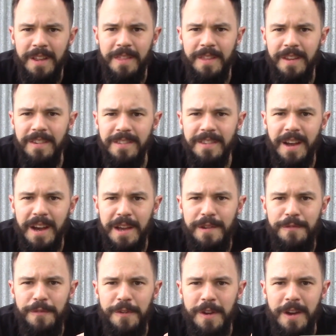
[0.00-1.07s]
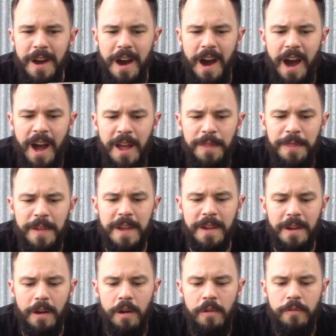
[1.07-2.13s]
This knife, I
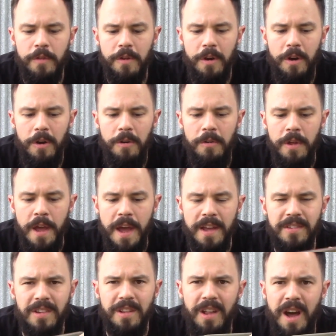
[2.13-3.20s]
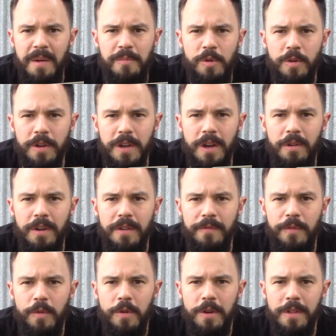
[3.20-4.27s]
think overall has a lot more going
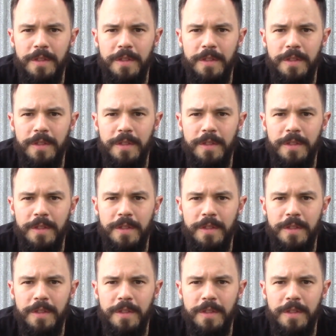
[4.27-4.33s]
for